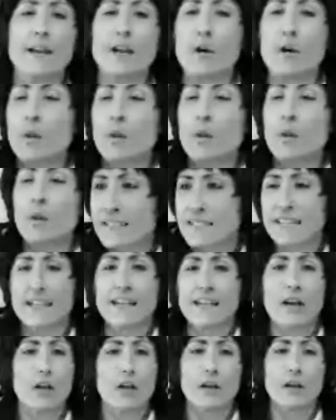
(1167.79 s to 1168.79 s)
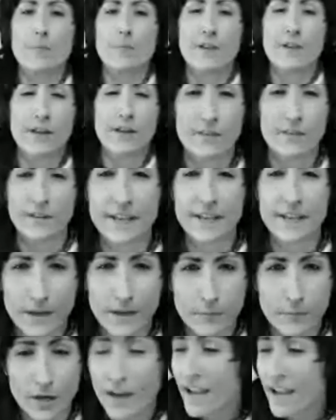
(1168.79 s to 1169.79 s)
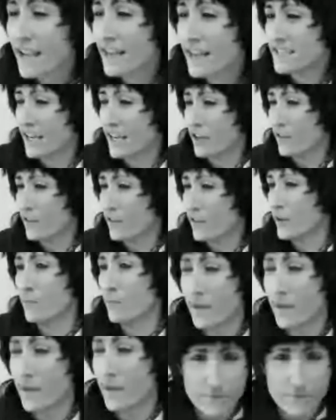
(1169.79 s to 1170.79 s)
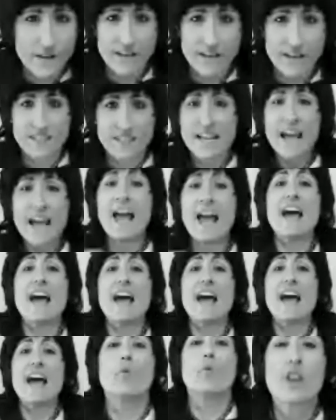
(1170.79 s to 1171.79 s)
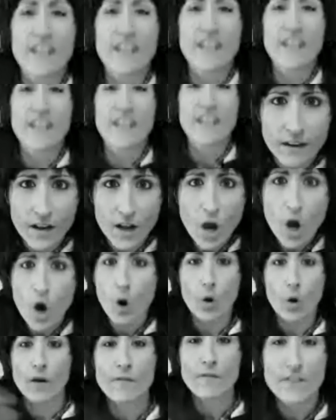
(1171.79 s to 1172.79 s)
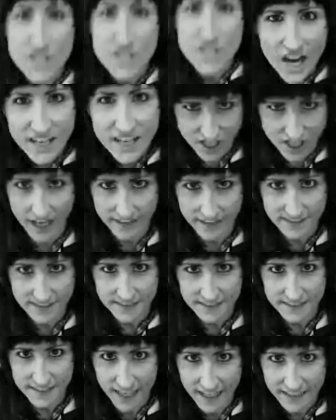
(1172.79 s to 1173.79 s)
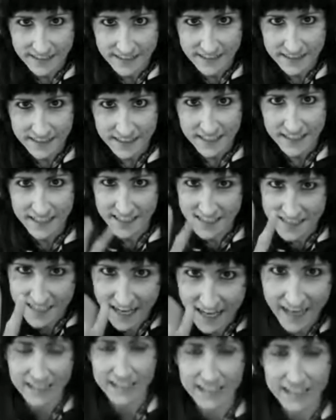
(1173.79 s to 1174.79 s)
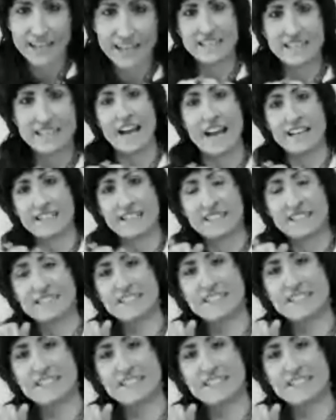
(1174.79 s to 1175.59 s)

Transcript: they don't like to get all up there with the camera and tell if their baby fetus has a wiener or a vajayjay. Okay? It's kind of like that.